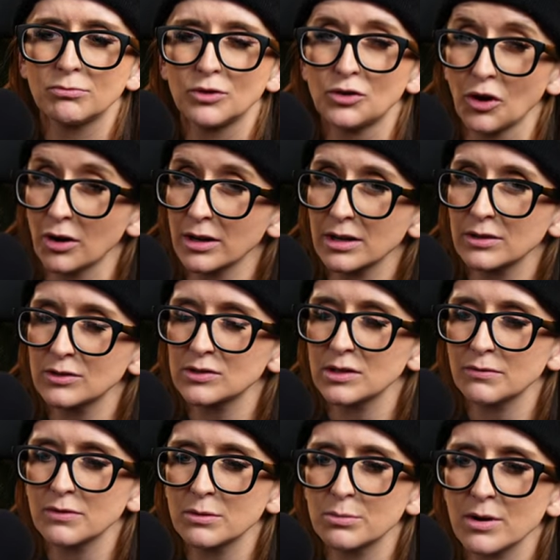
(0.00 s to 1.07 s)
darkest
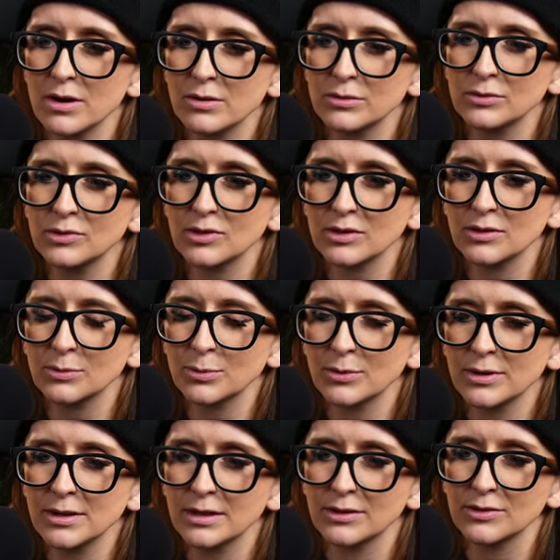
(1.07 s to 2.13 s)
of the browns at this
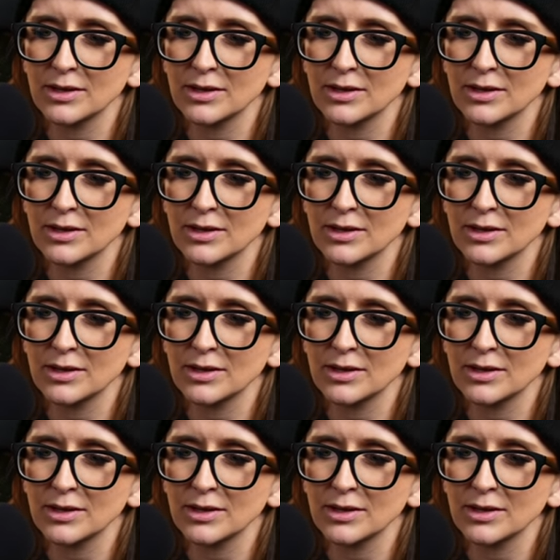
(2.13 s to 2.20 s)
point because